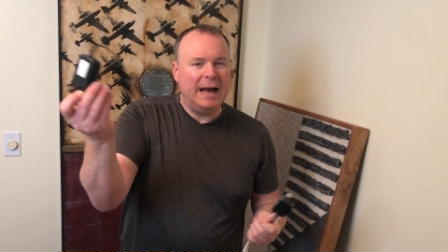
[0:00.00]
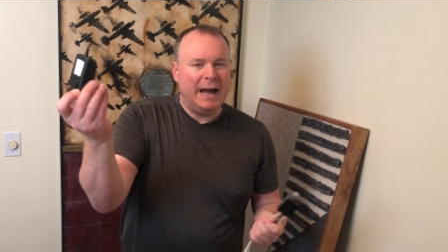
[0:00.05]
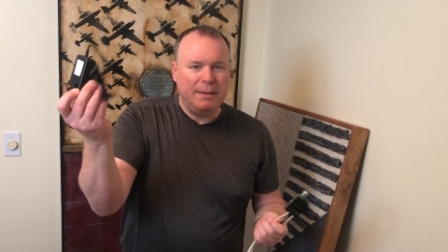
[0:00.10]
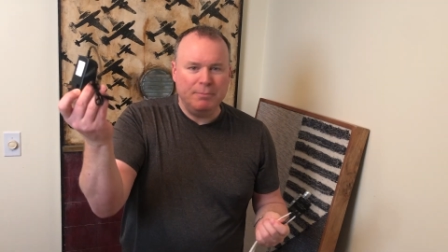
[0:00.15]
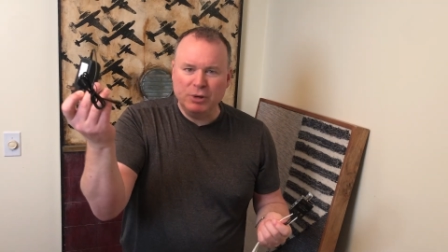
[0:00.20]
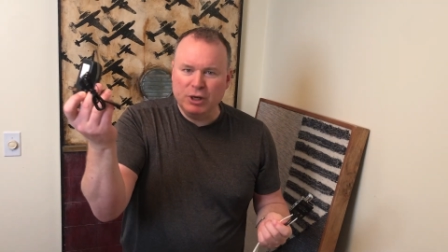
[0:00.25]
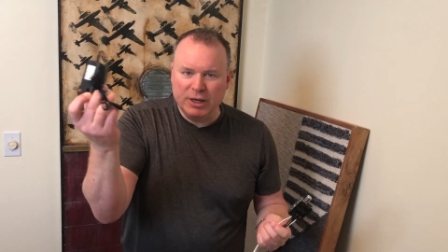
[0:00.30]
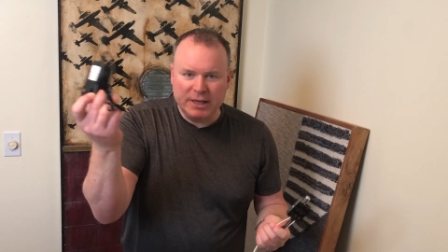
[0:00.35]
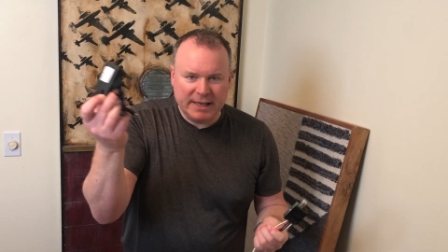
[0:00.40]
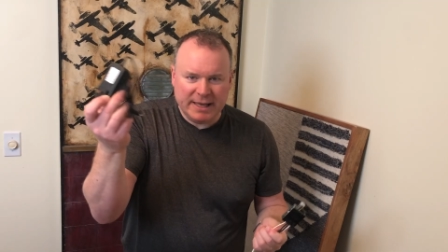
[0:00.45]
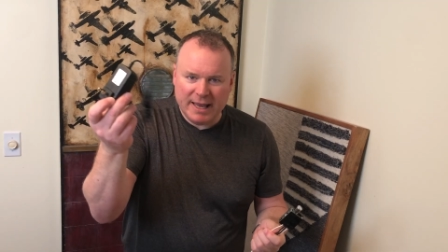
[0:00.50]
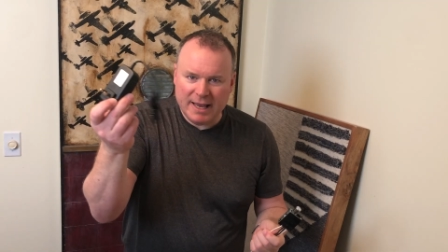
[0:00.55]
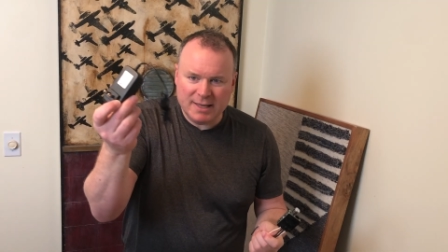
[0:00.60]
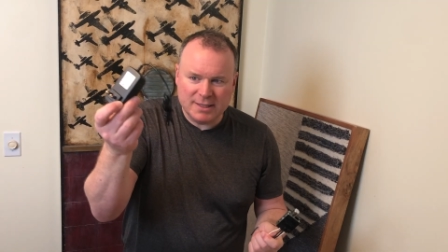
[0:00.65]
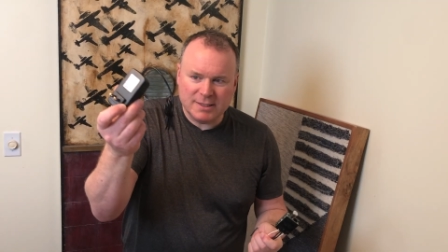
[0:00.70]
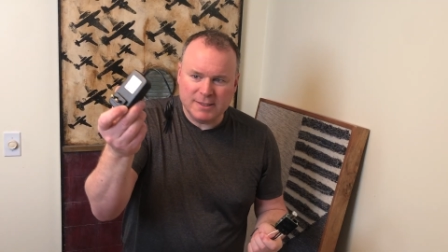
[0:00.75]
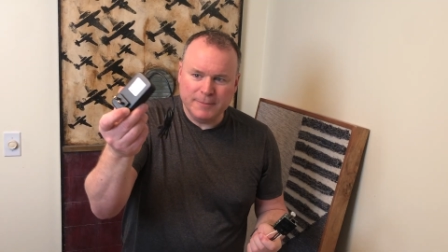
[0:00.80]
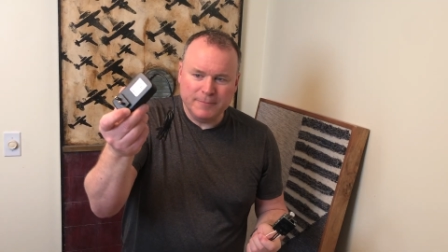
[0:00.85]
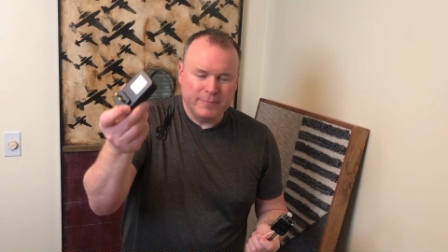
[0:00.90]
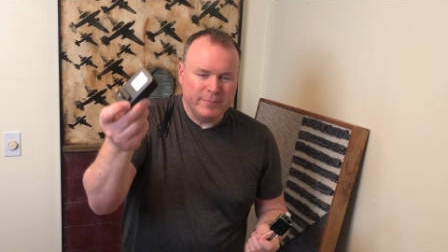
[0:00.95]
I'm gonna
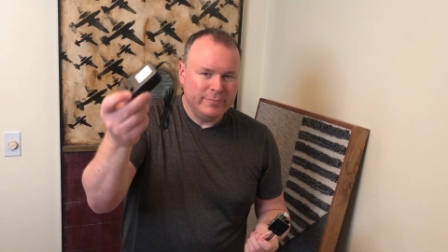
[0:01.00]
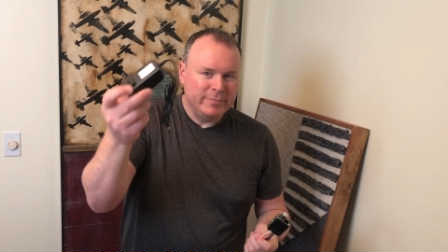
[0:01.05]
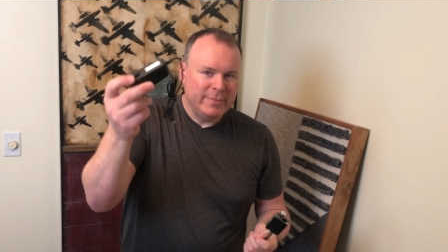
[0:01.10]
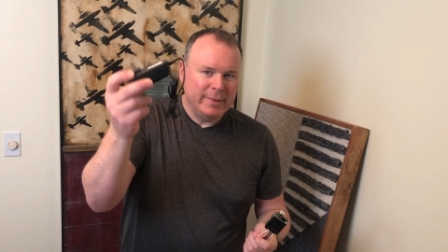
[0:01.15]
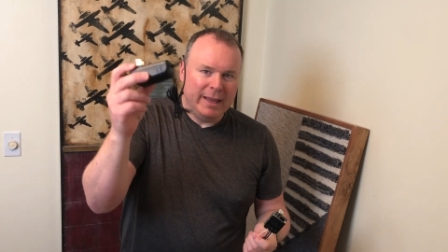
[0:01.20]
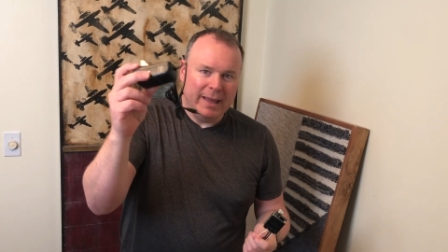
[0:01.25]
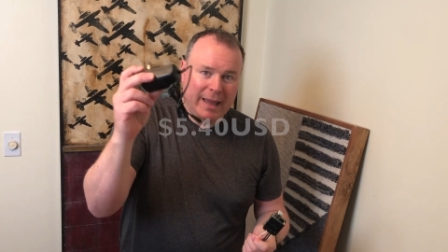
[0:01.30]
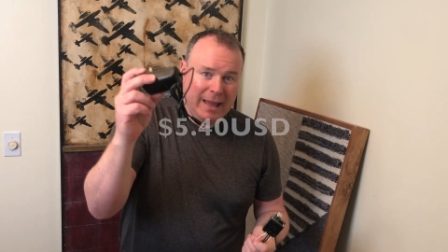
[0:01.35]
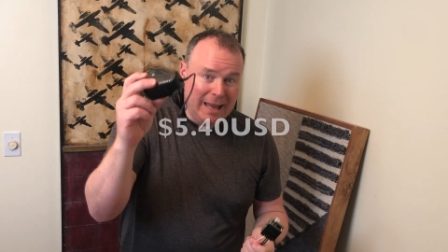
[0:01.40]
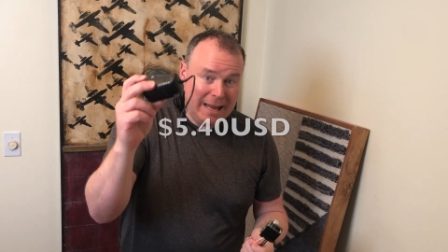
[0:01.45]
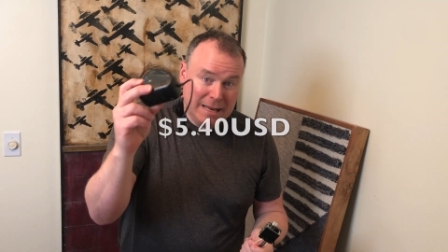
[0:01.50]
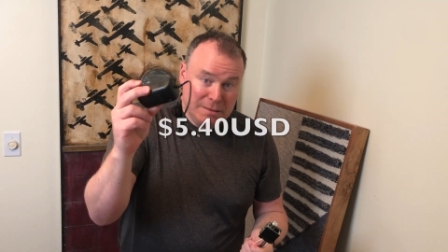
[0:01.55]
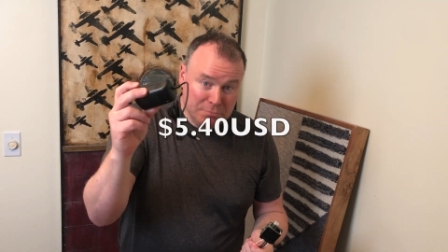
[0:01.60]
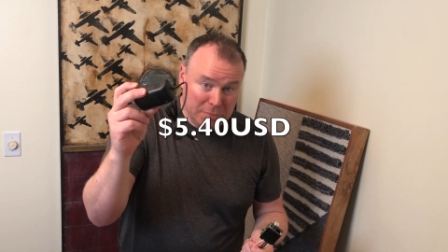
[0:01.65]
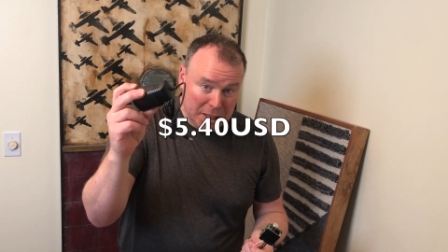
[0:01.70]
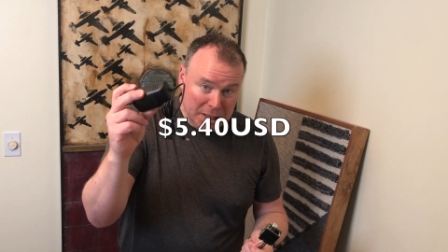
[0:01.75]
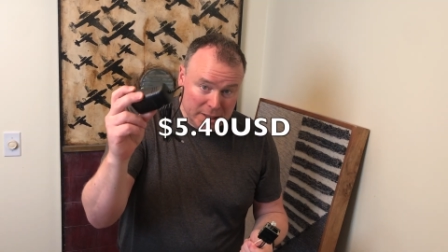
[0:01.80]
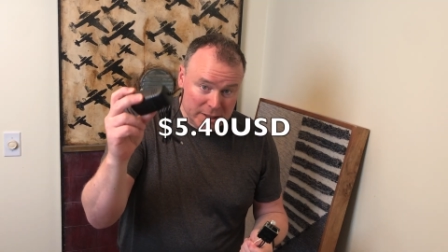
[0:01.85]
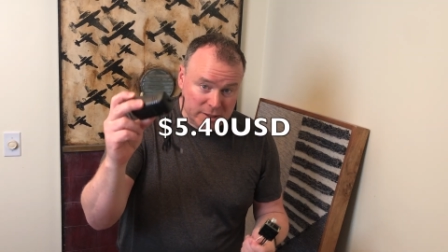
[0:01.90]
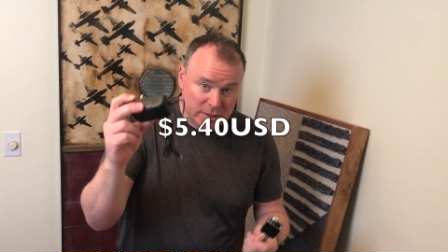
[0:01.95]
guess 8
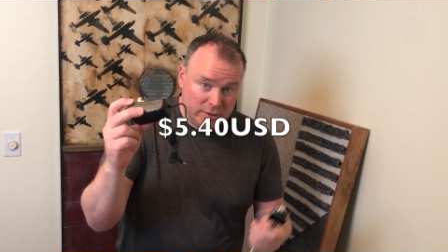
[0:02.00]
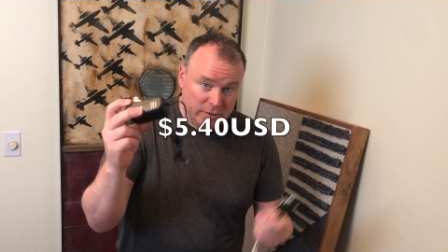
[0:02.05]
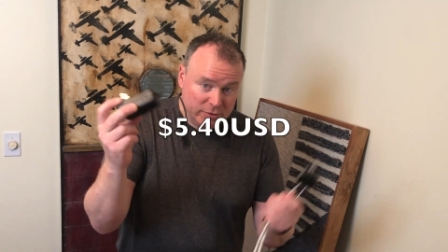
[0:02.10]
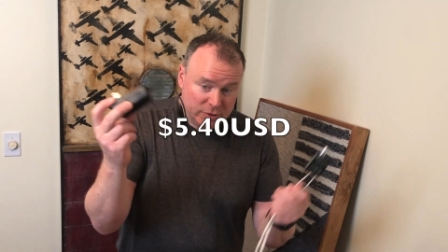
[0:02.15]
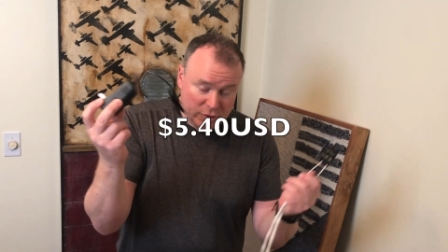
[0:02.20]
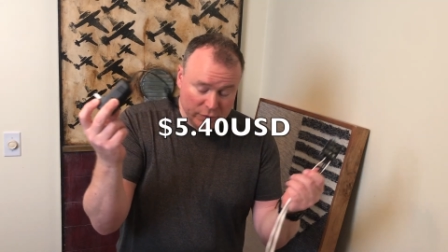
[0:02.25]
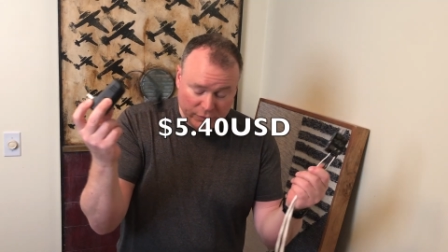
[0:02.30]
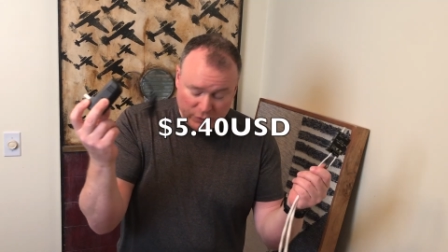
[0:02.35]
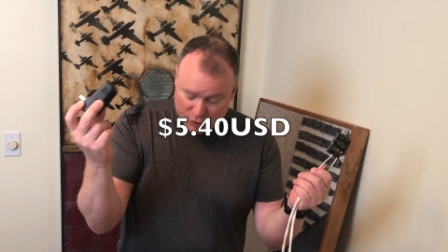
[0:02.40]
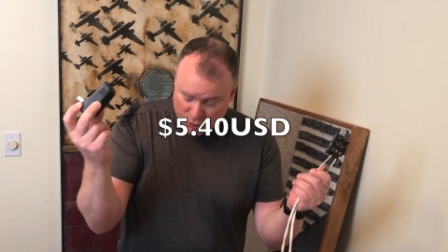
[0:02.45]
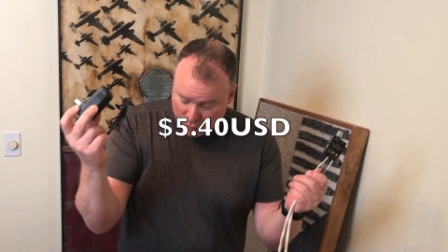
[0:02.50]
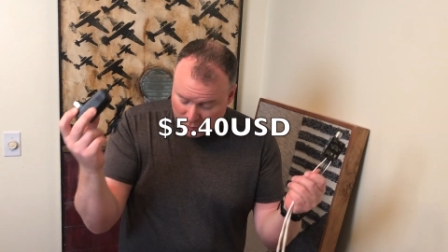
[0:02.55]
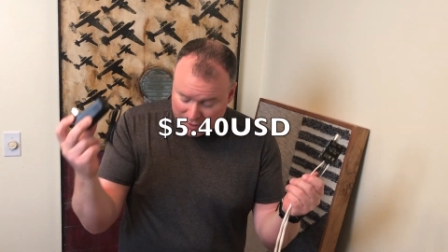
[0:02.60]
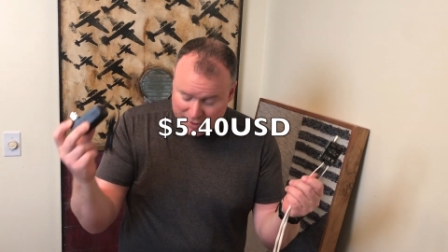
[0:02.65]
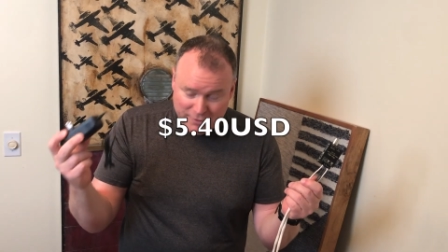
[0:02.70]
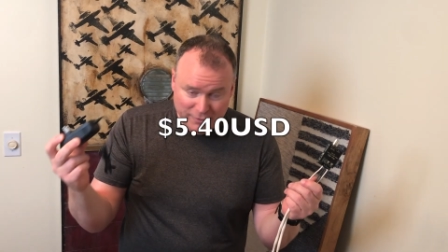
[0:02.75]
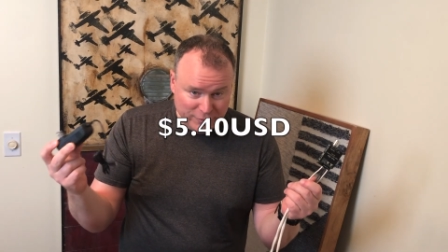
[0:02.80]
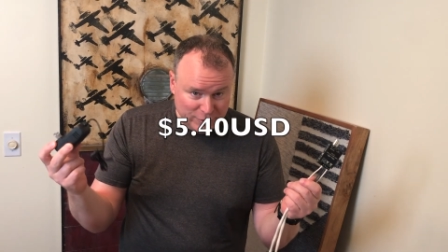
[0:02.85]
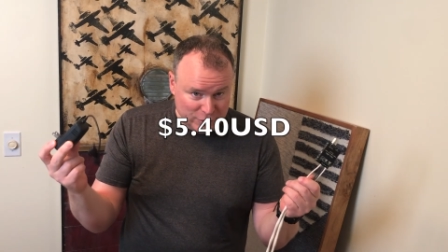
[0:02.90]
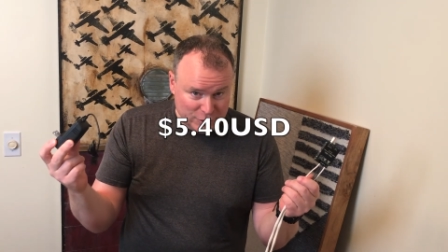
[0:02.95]
bucks, so
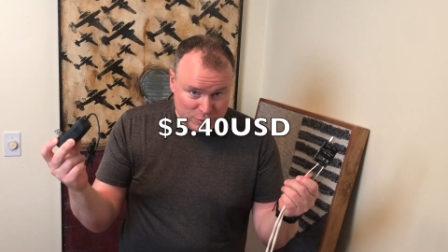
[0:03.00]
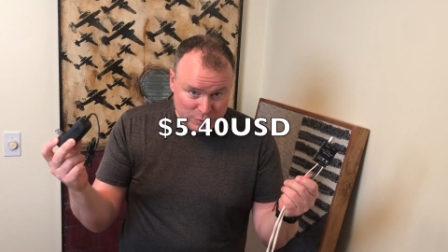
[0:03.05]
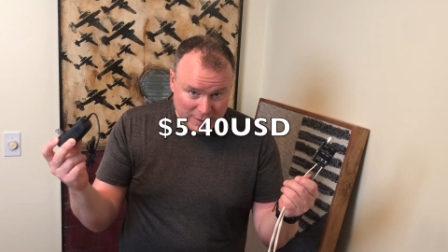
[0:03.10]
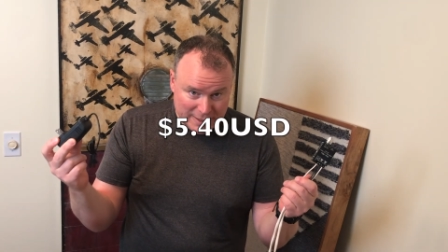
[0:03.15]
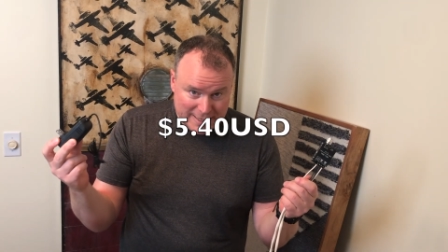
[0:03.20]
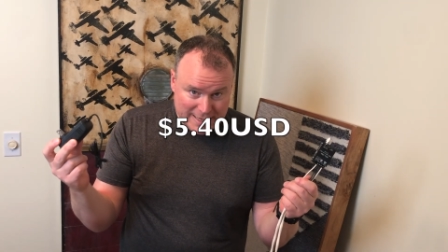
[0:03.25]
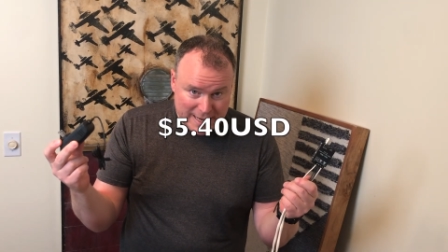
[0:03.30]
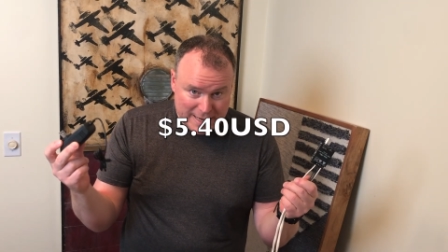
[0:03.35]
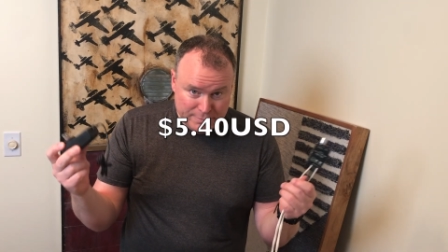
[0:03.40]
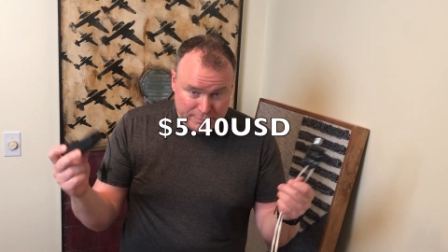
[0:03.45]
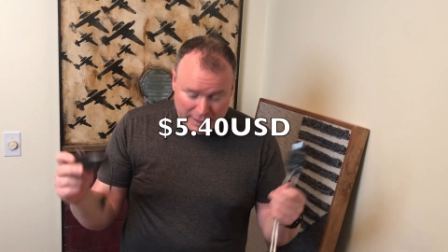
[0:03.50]
for 28